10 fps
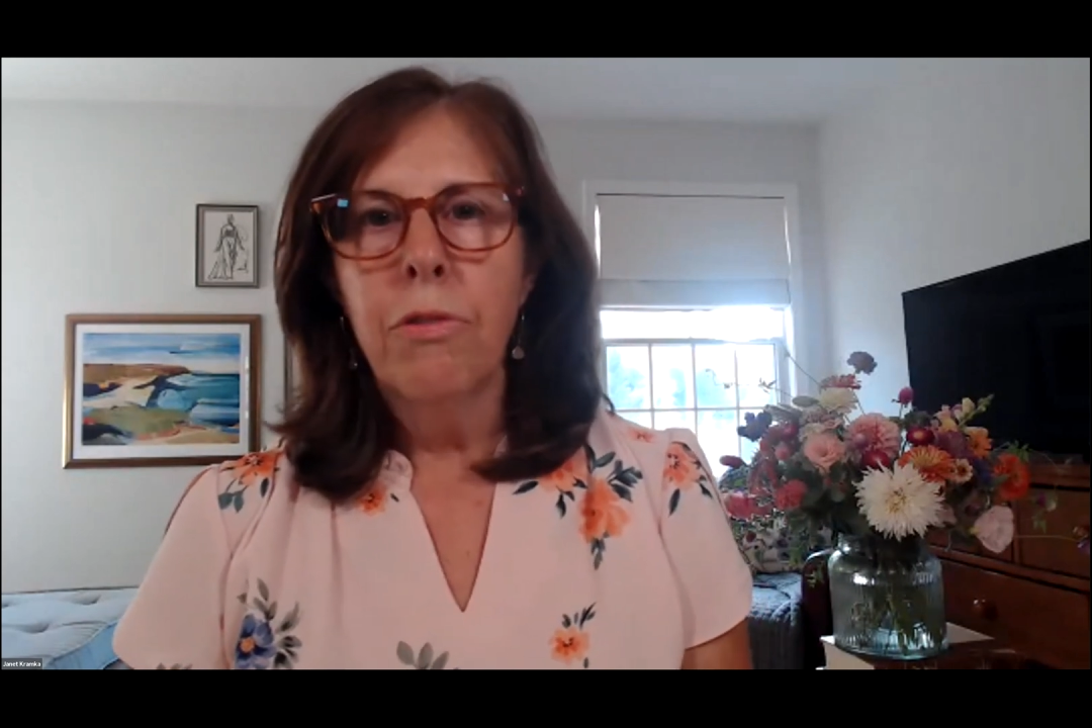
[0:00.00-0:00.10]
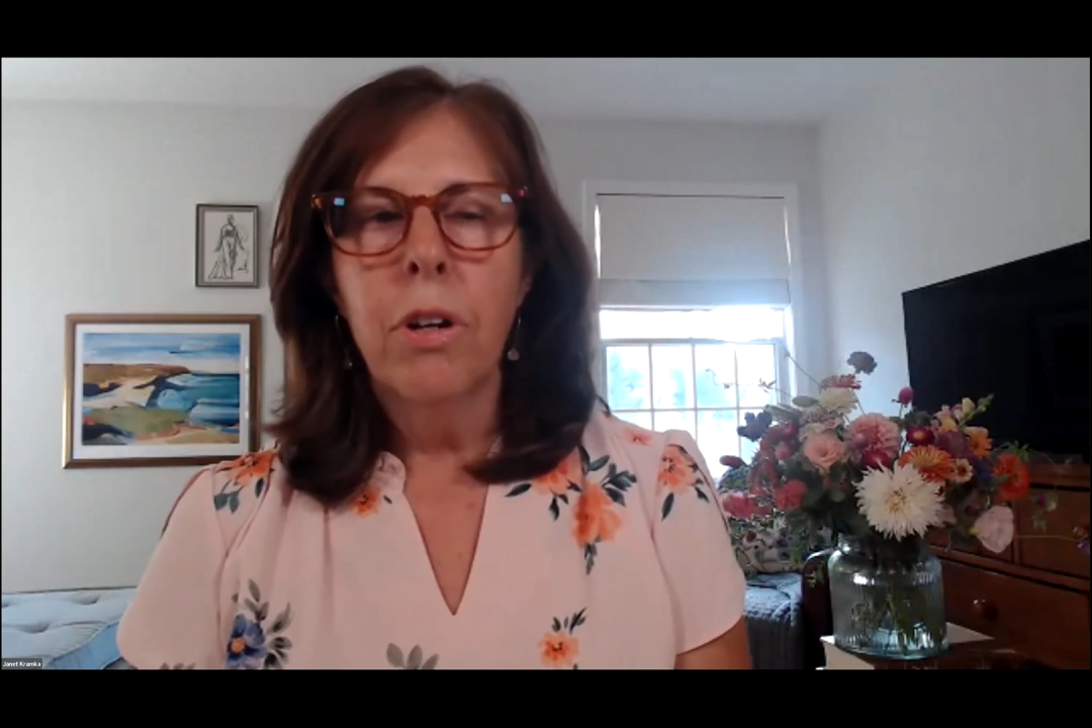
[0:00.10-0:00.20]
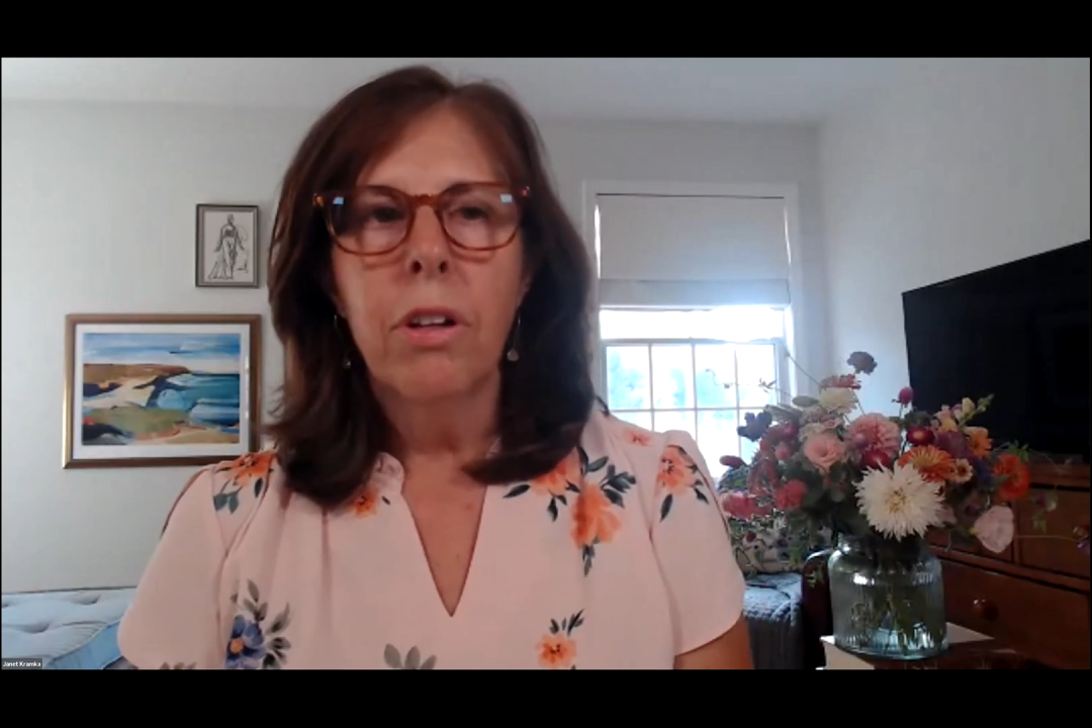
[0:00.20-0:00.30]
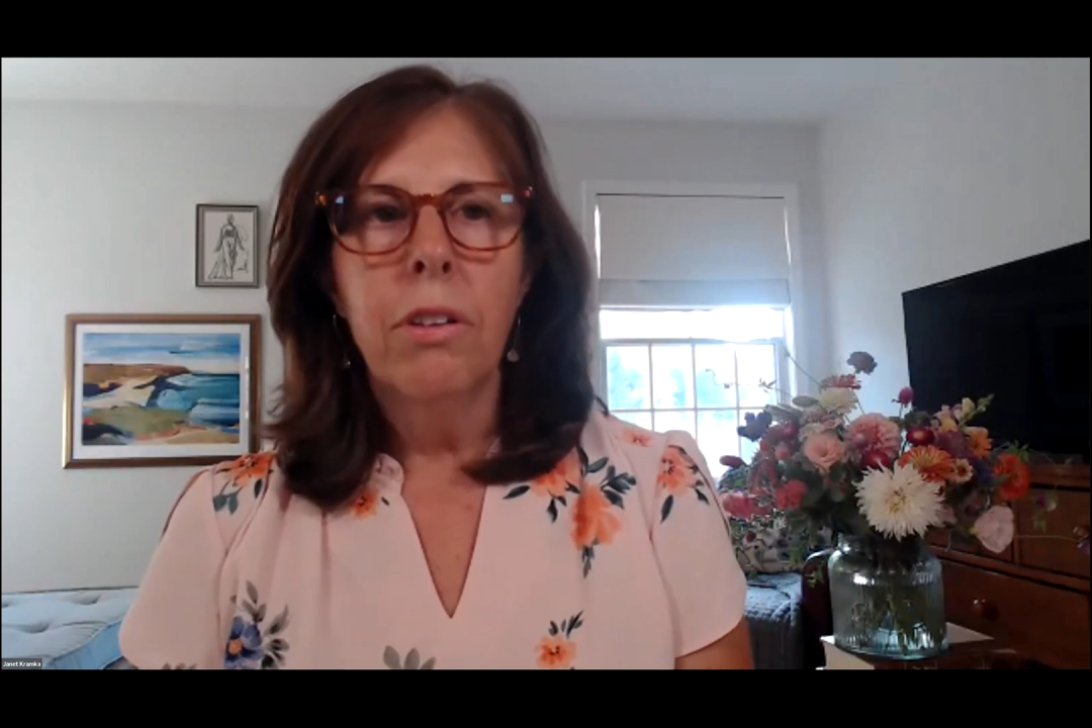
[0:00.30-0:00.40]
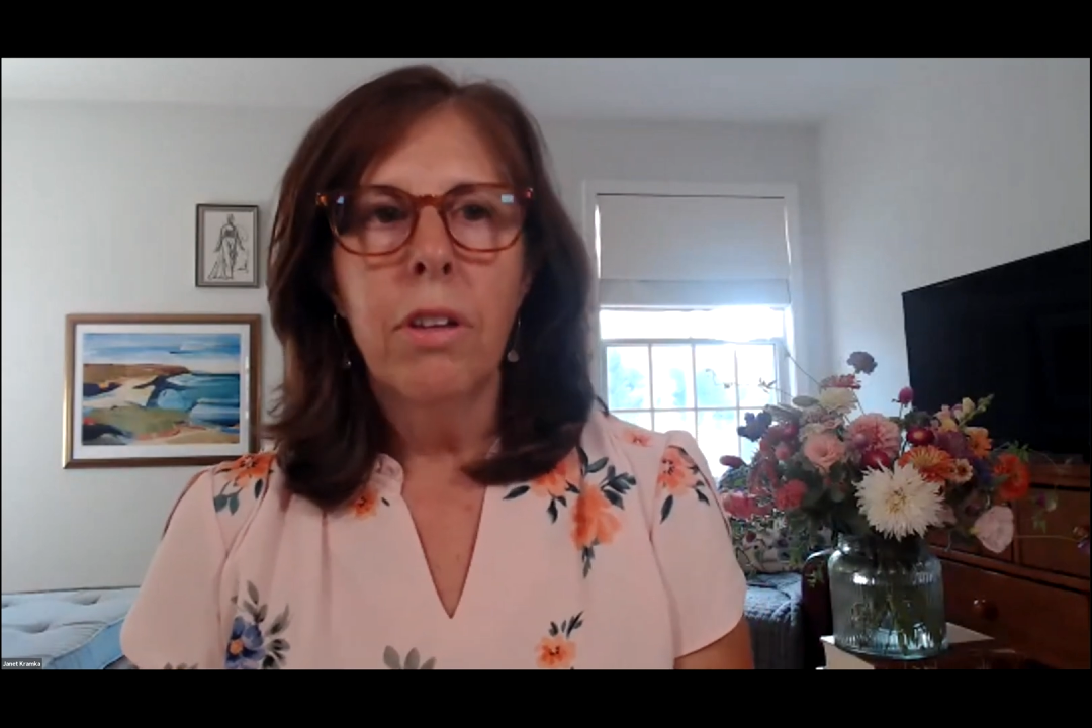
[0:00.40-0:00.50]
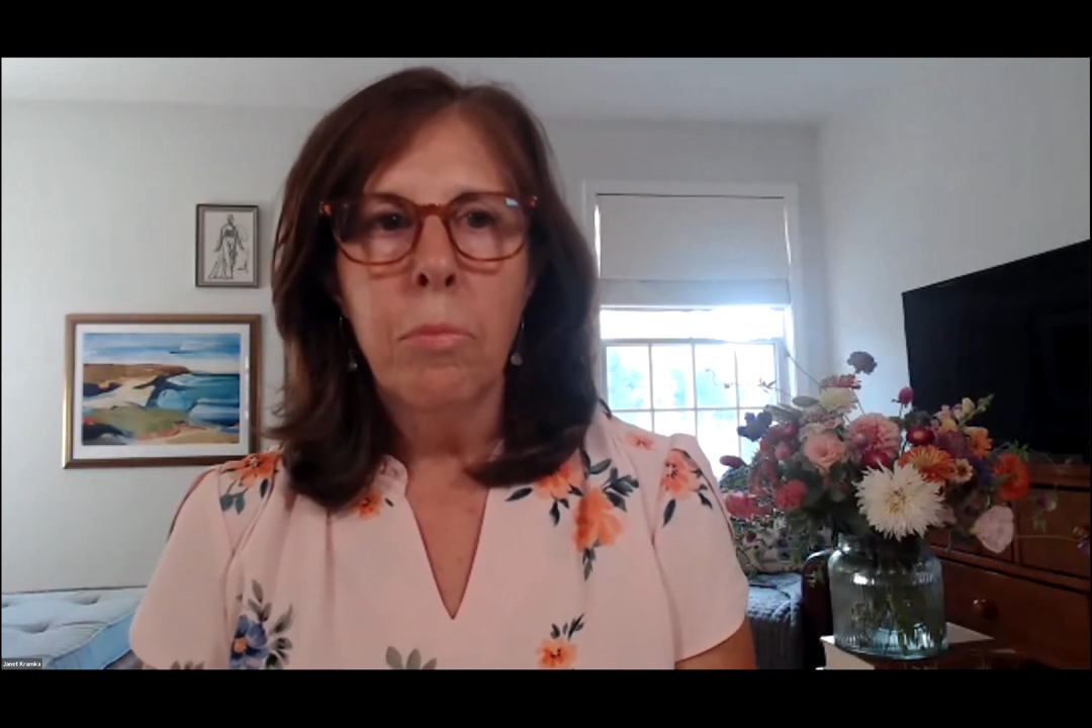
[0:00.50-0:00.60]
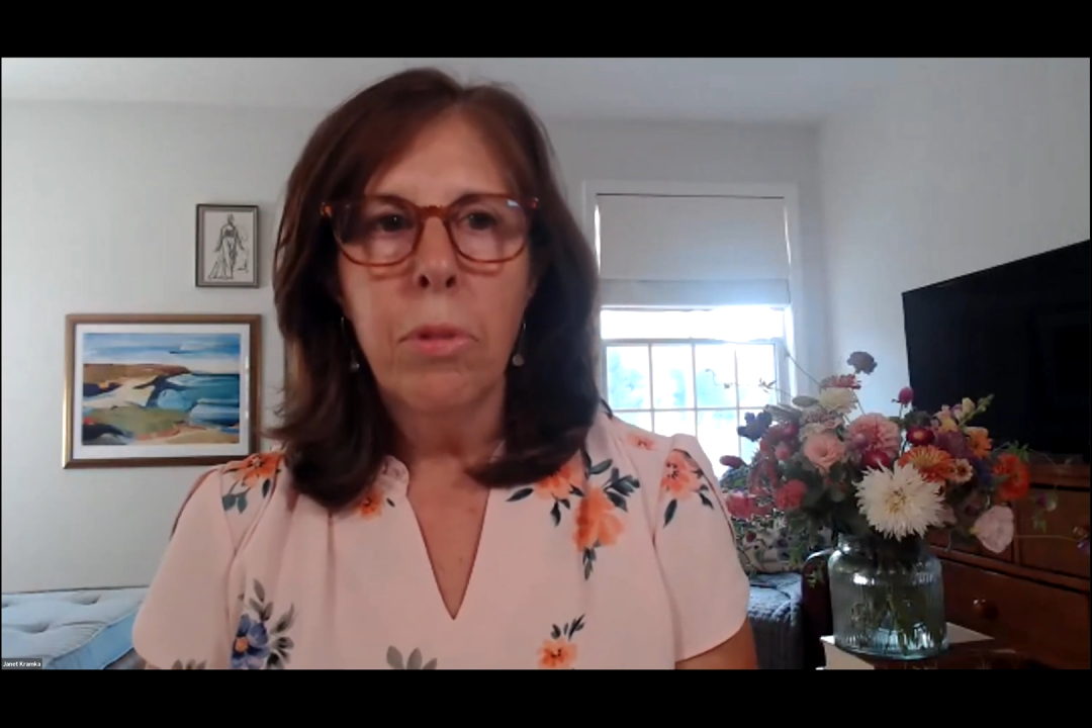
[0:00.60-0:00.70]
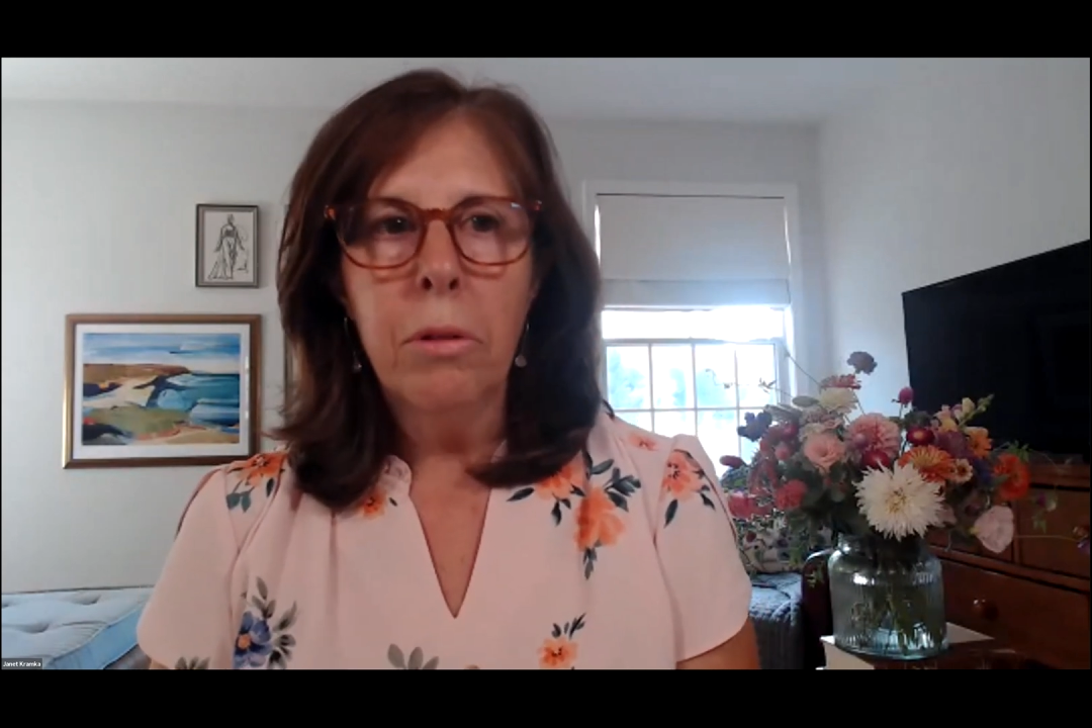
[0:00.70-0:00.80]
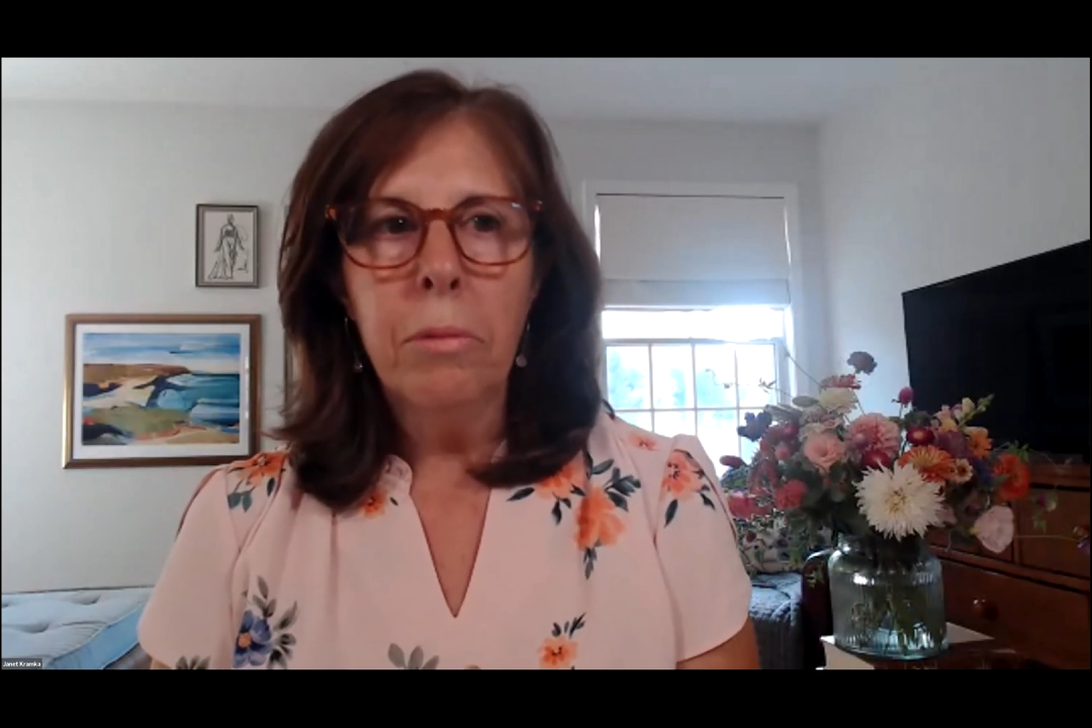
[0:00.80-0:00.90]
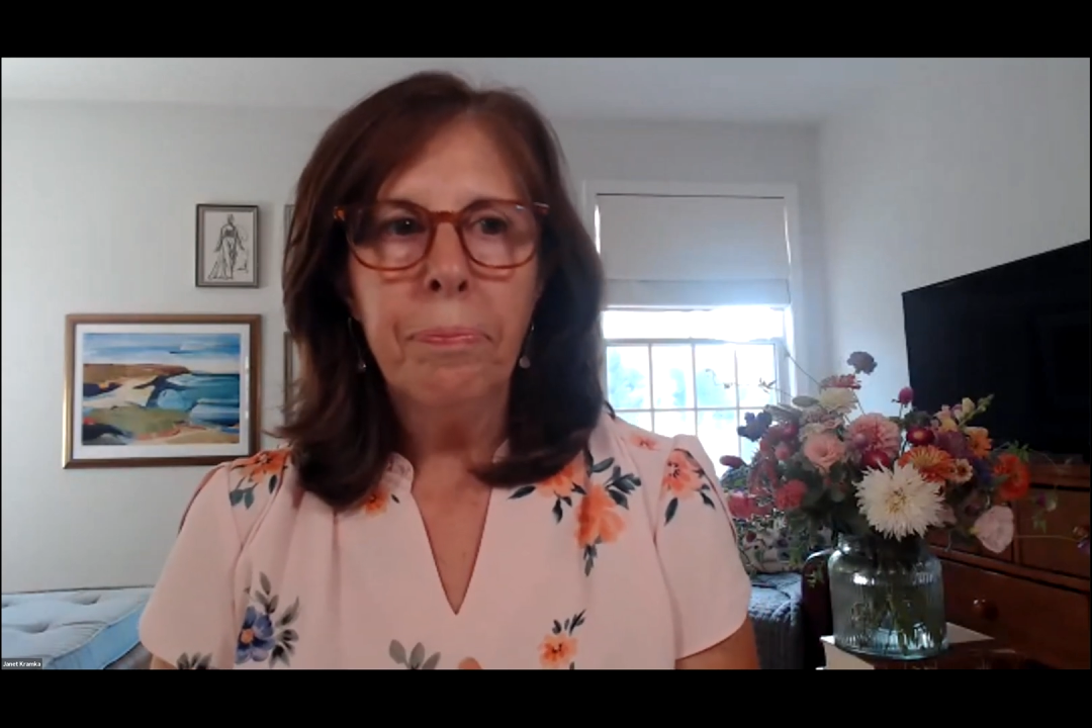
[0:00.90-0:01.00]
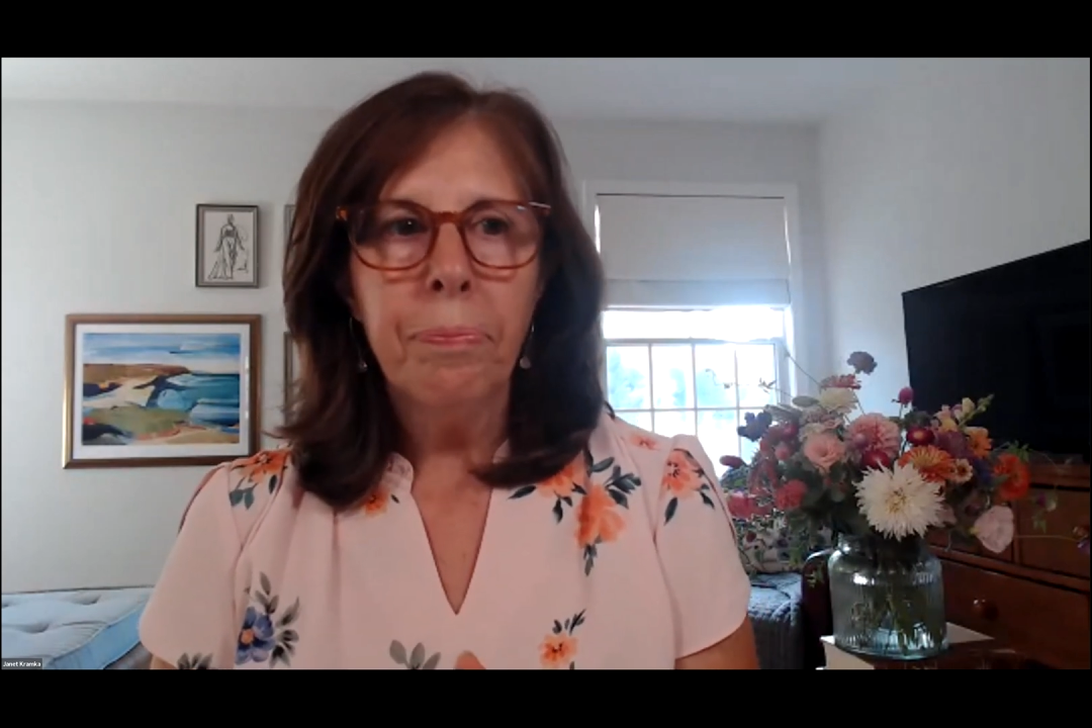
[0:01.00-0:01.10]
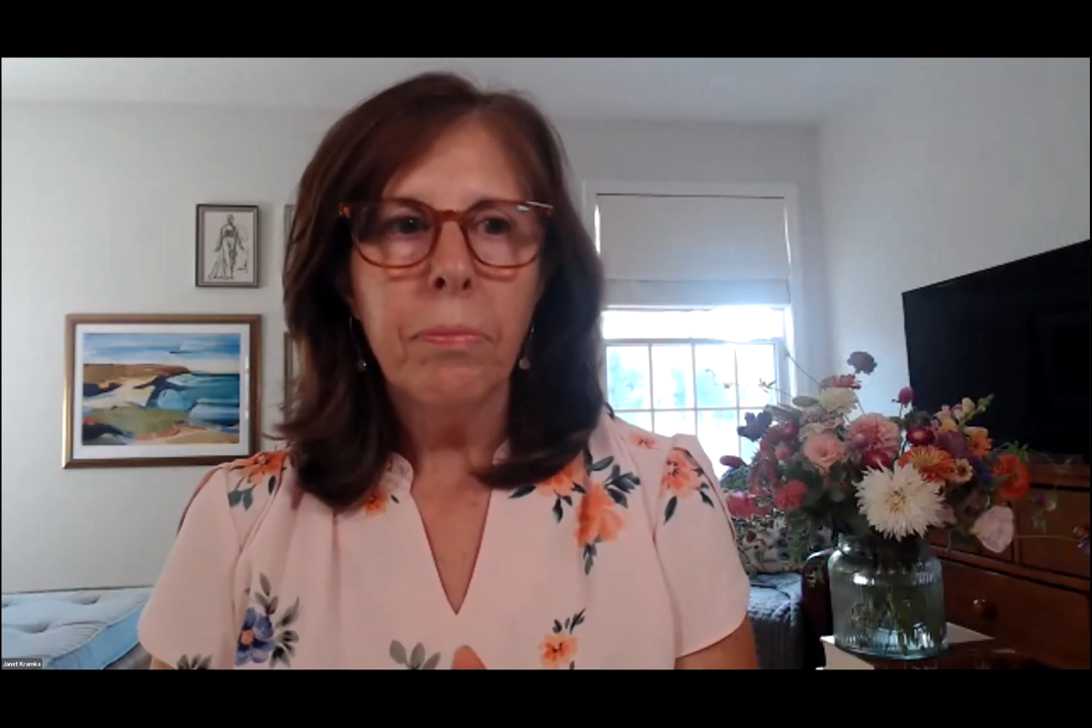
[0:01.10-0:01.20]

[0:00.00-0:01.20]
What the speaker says: for example.